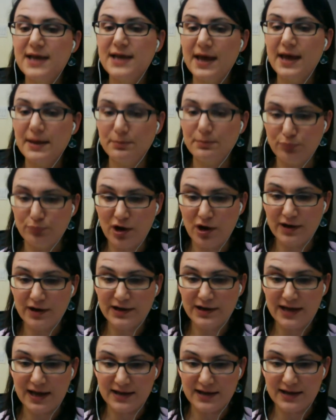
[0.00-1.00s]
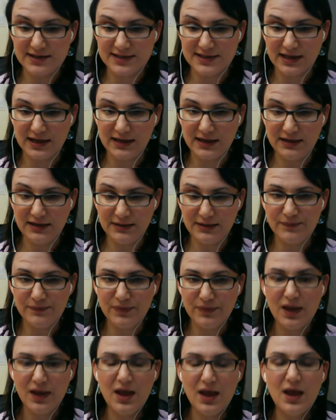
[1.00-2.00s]
and broadcasting it,
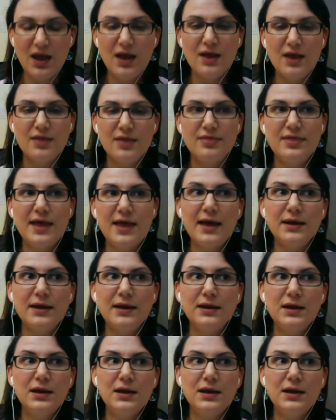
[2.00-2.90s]
then